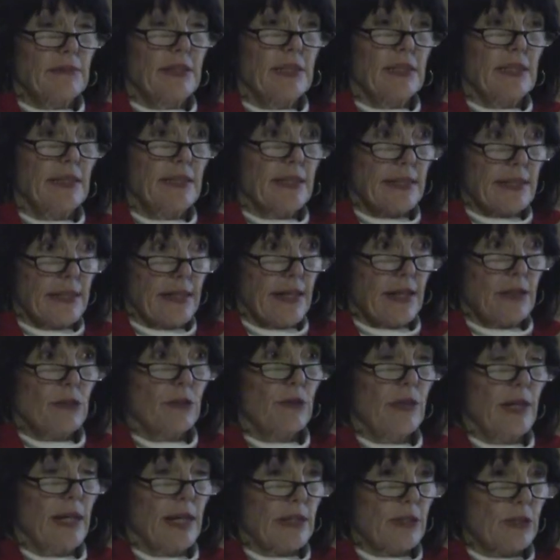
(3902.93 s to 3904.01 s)
I would need to
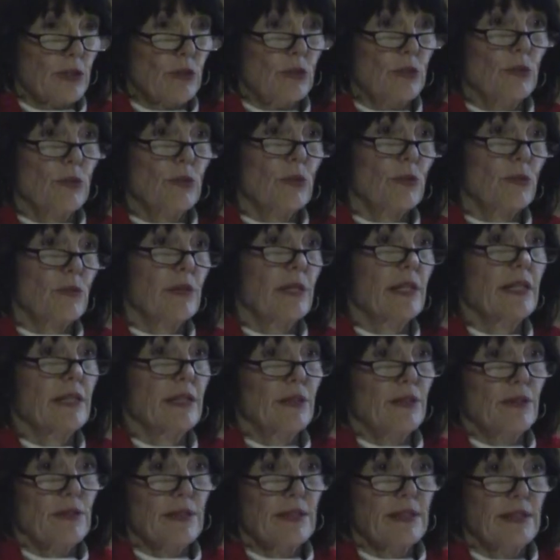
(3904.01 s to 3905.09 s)
contract two, three
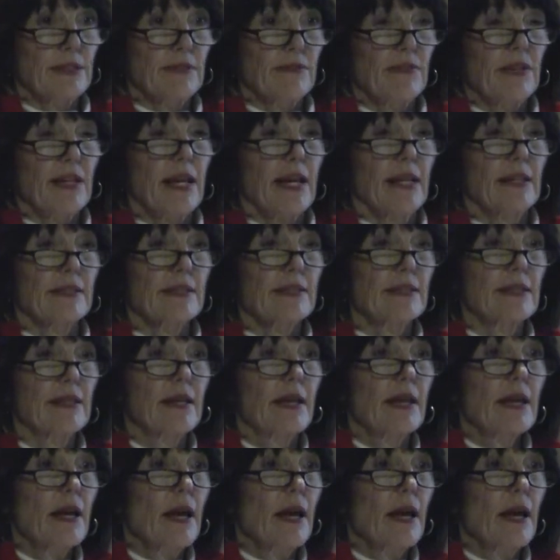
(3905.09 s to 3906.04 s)
years in advance.